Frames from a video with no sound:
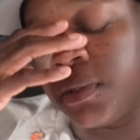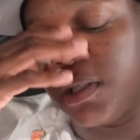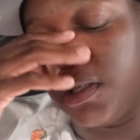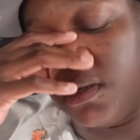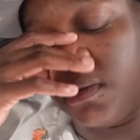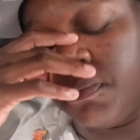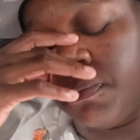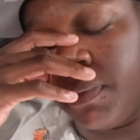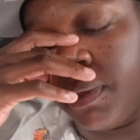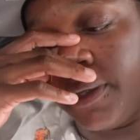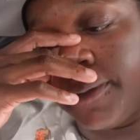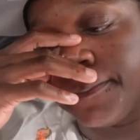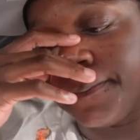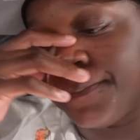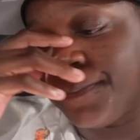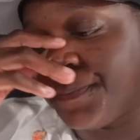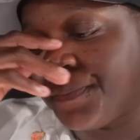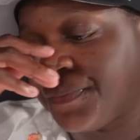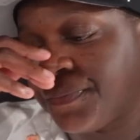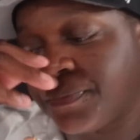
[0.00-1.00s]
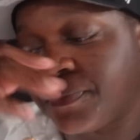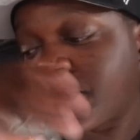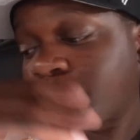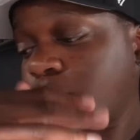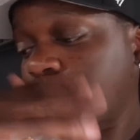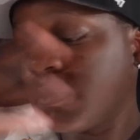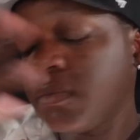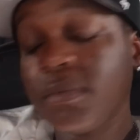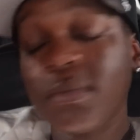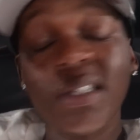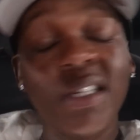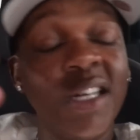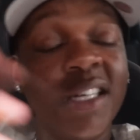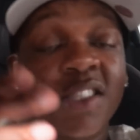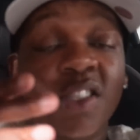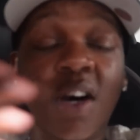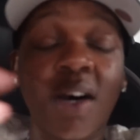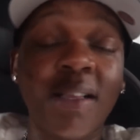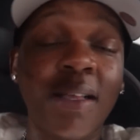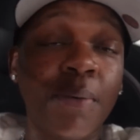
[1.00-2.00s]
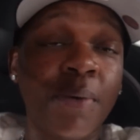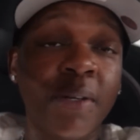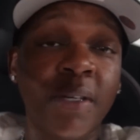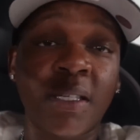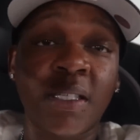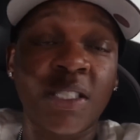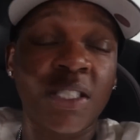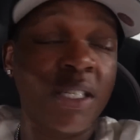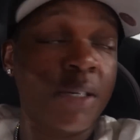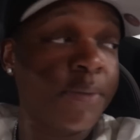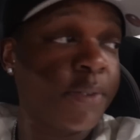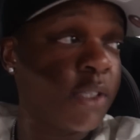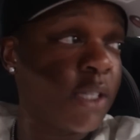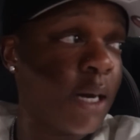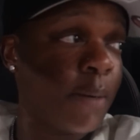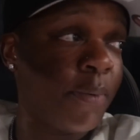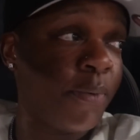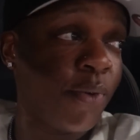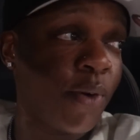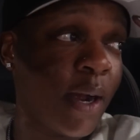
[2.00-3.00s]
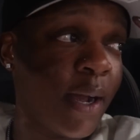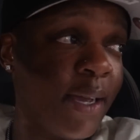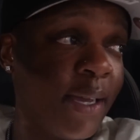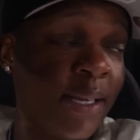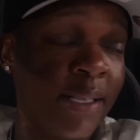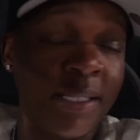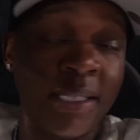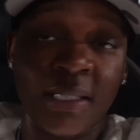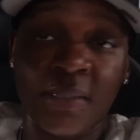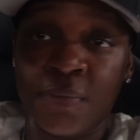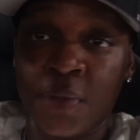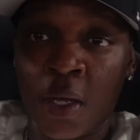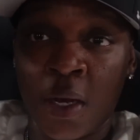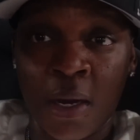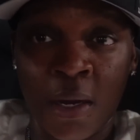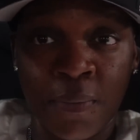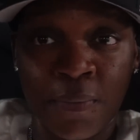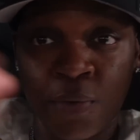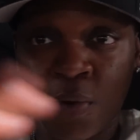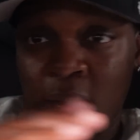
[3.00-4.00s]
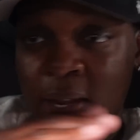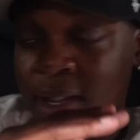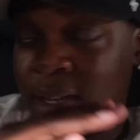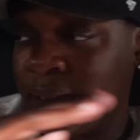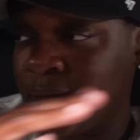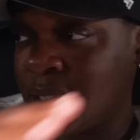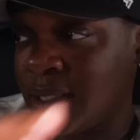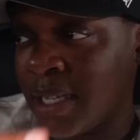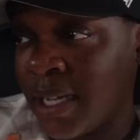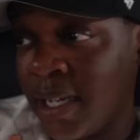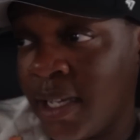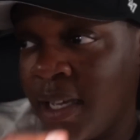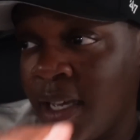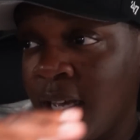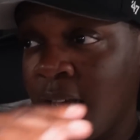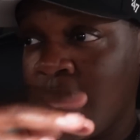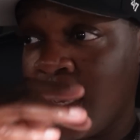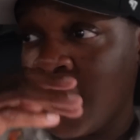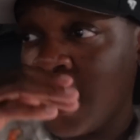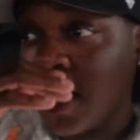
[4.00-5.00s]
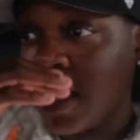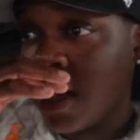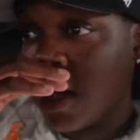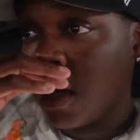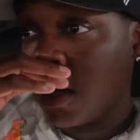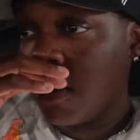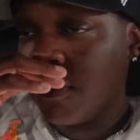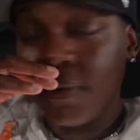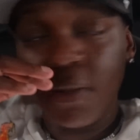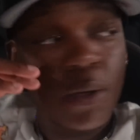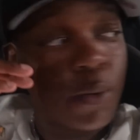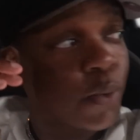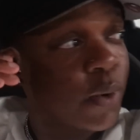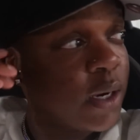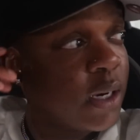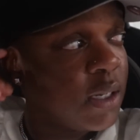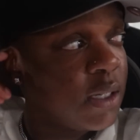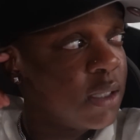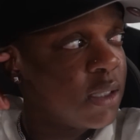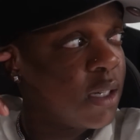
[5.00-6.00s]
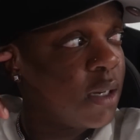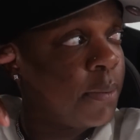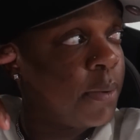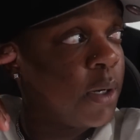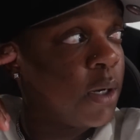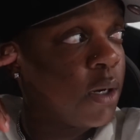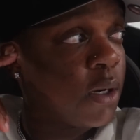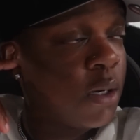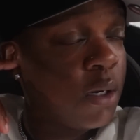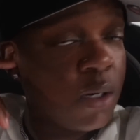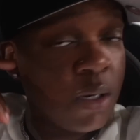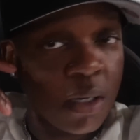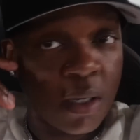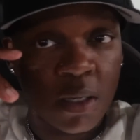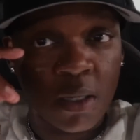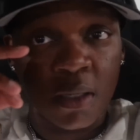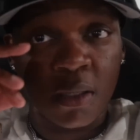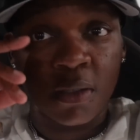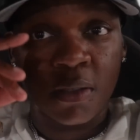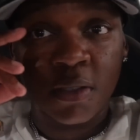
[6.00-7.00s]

stuff. But that's all I wanted to share with y'all before I end this vlog, before I end this night. Hopefully Rena is up here cooking